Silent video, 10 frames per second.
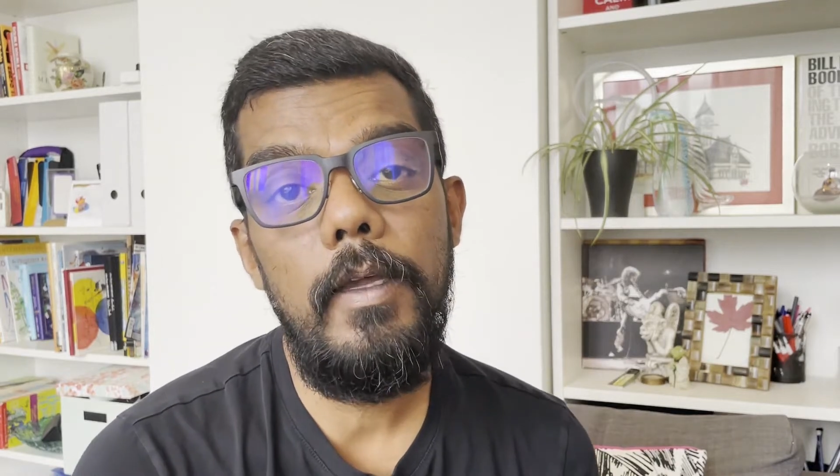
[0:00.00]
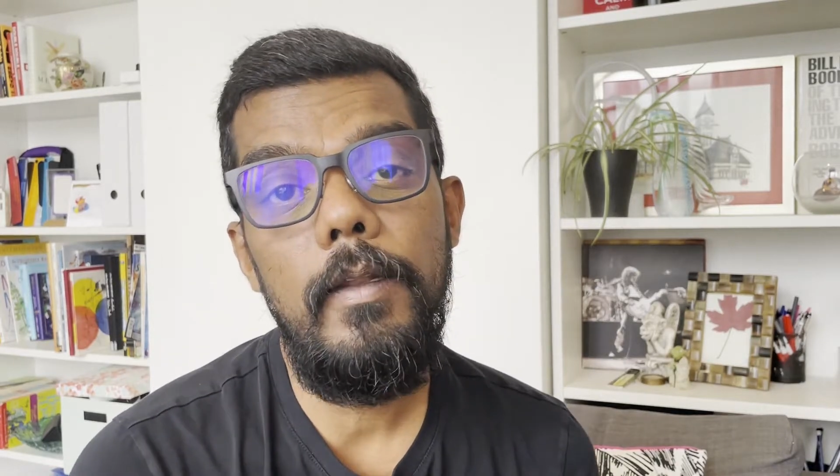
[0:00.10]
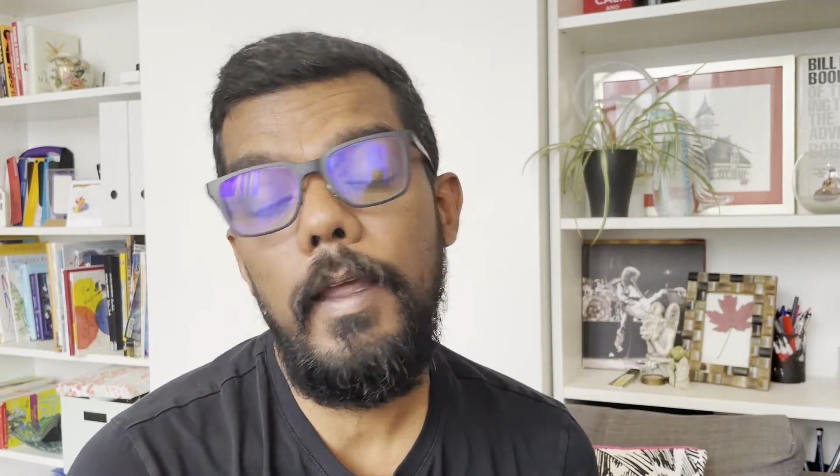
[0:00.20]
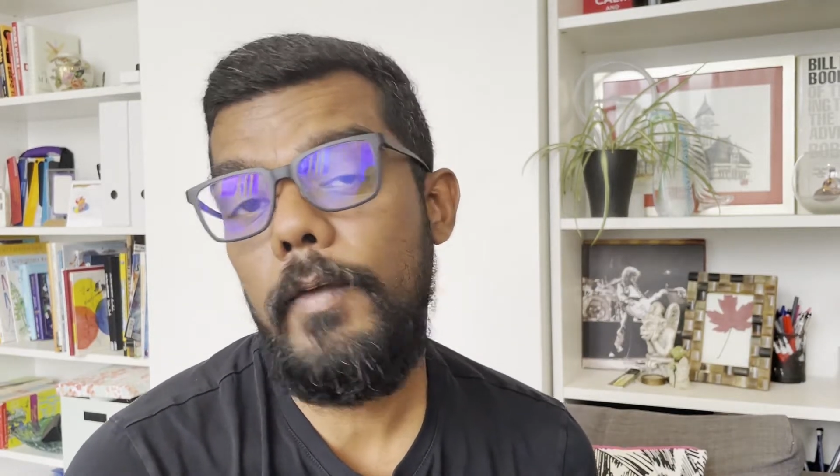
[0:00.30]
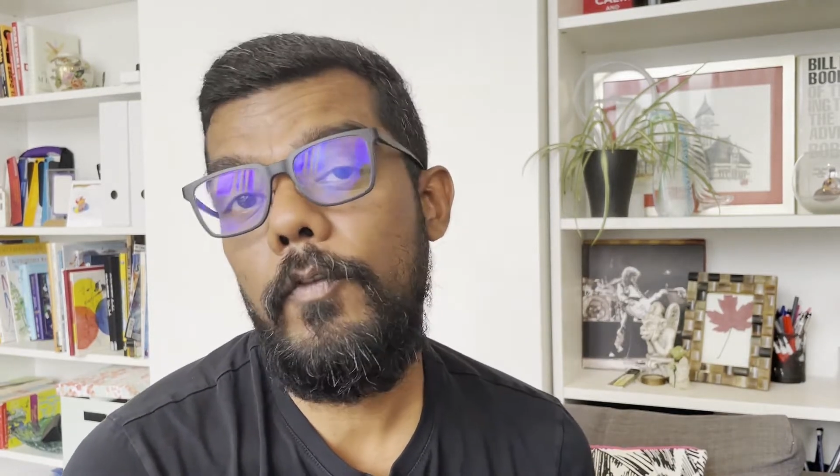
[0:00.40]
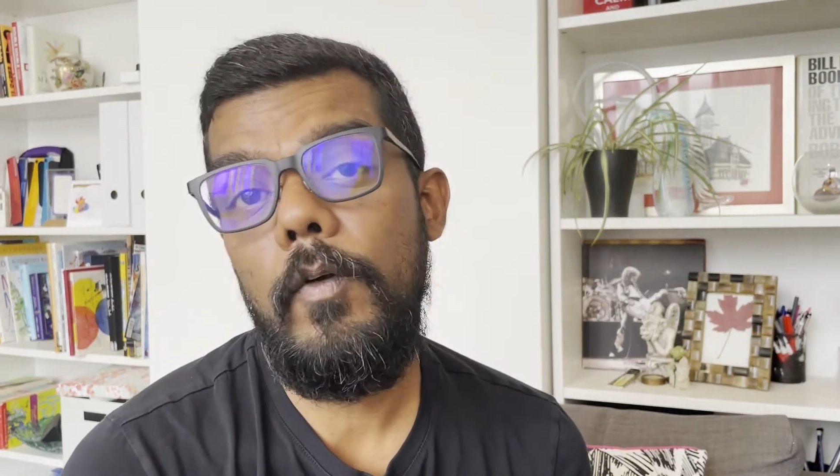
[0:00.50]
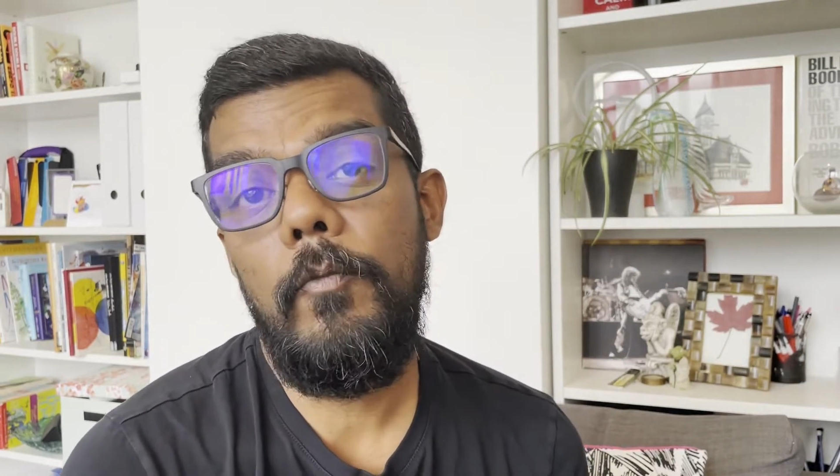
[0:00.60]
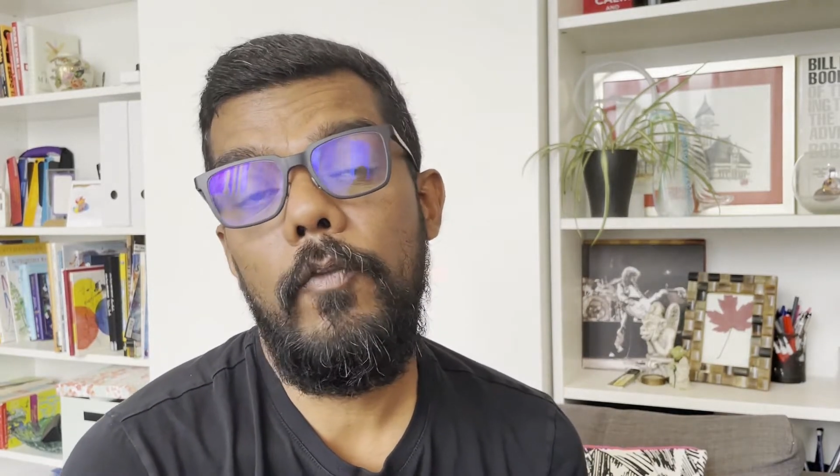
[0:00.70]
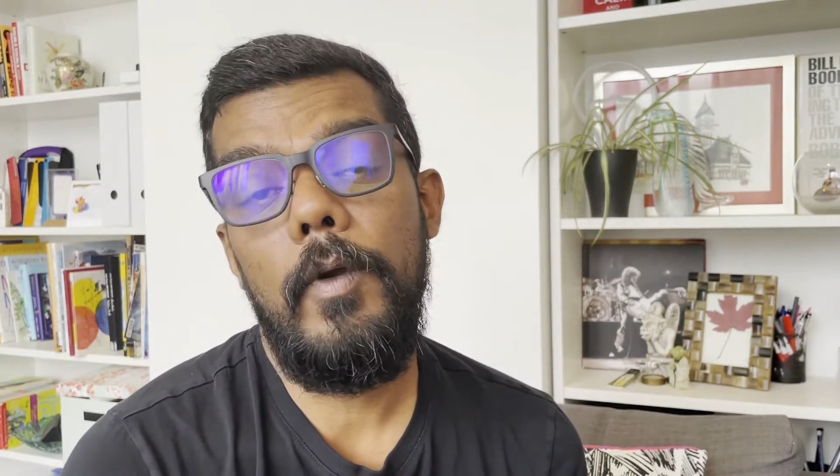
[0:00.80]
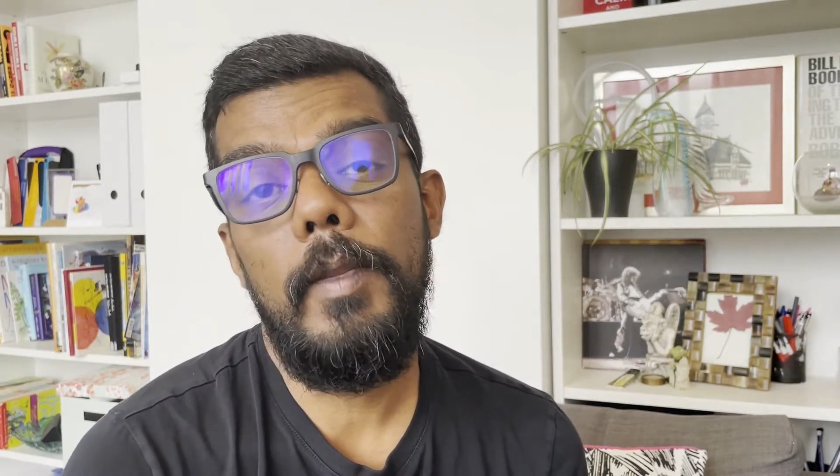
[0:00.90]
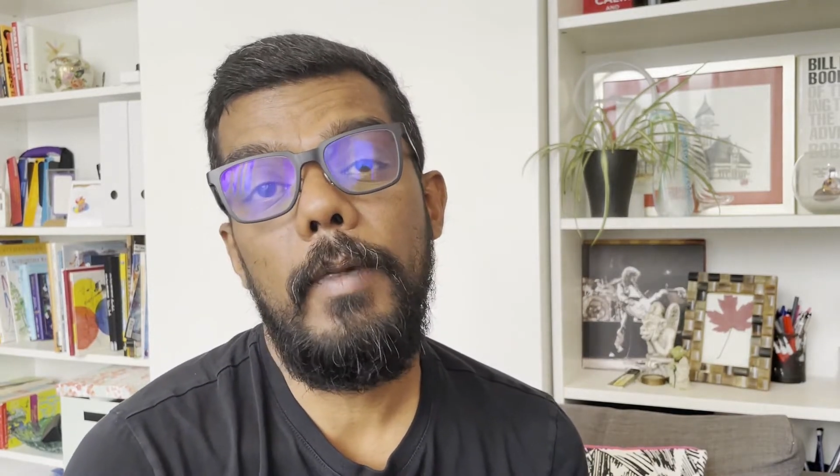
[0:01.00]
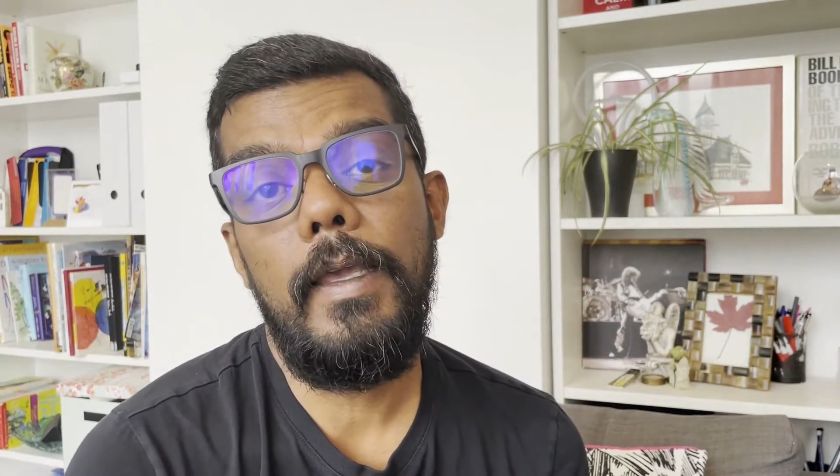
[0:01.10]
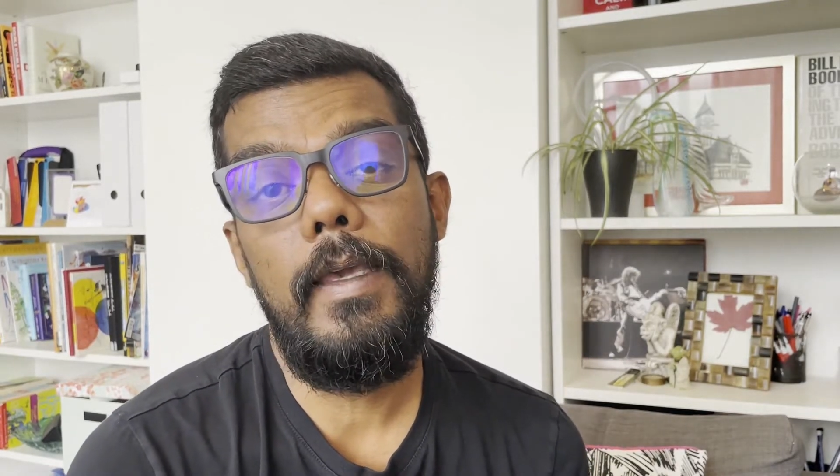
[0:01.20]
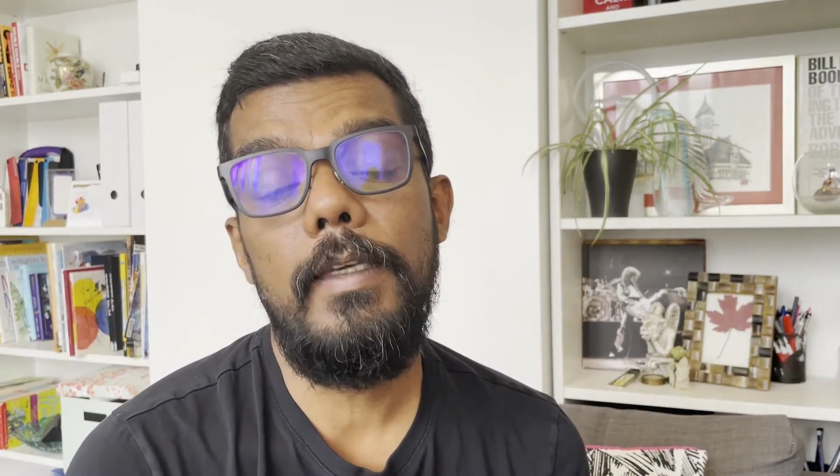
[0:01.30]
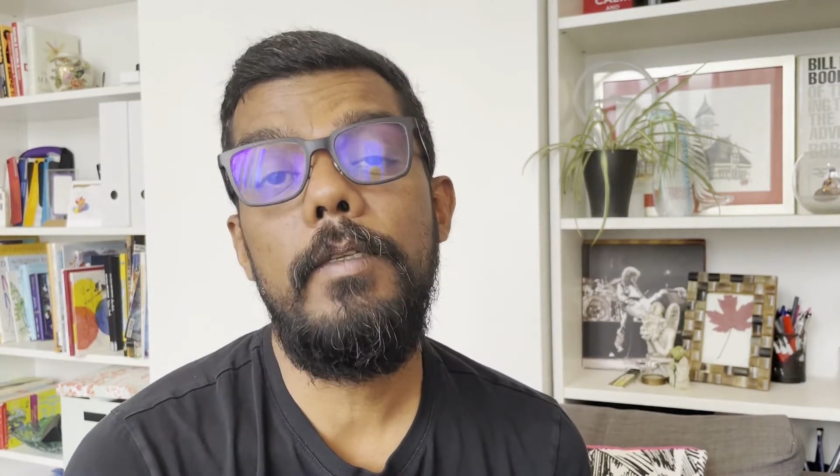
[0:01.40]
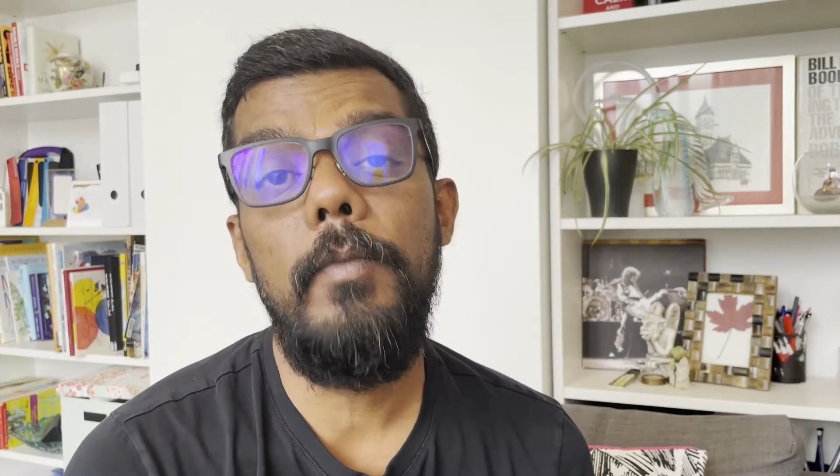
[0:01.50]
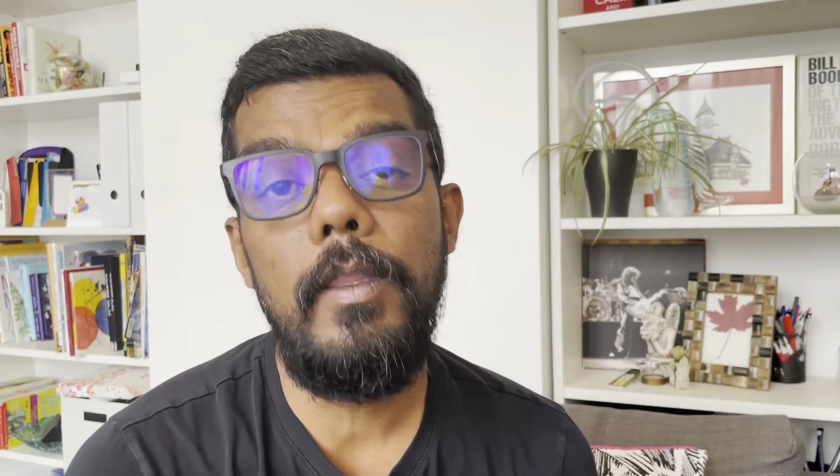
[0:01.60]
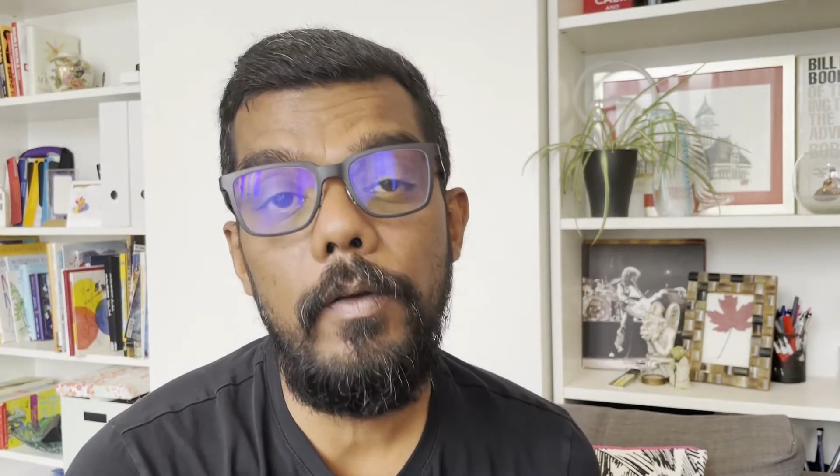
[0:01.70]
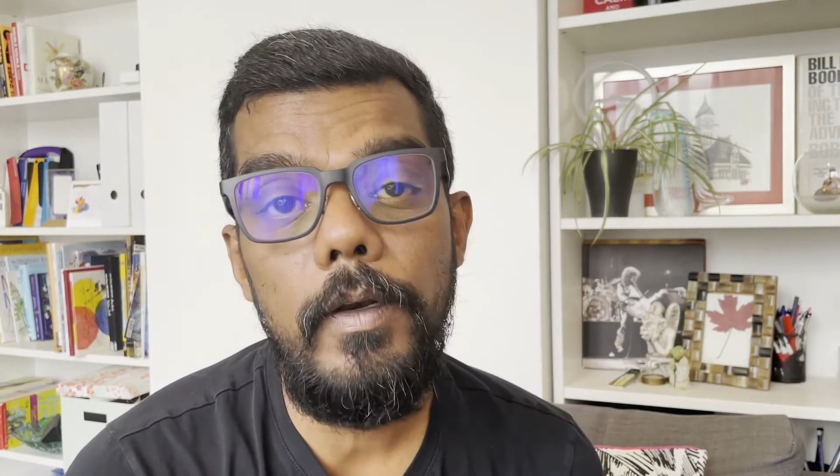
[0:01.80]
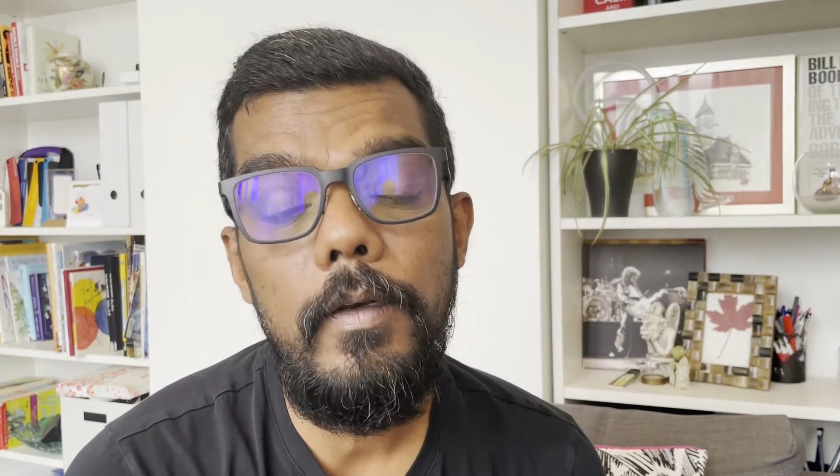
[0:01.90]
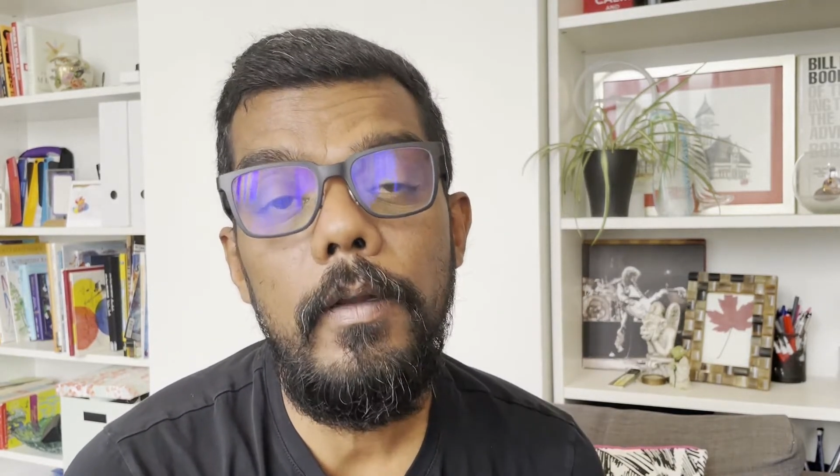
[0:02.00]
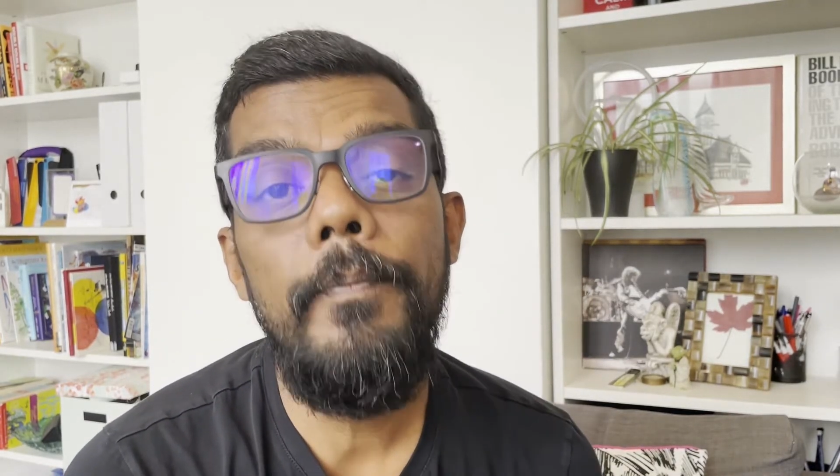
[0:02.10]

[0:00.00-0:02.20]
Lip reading: like in my case, Mithran,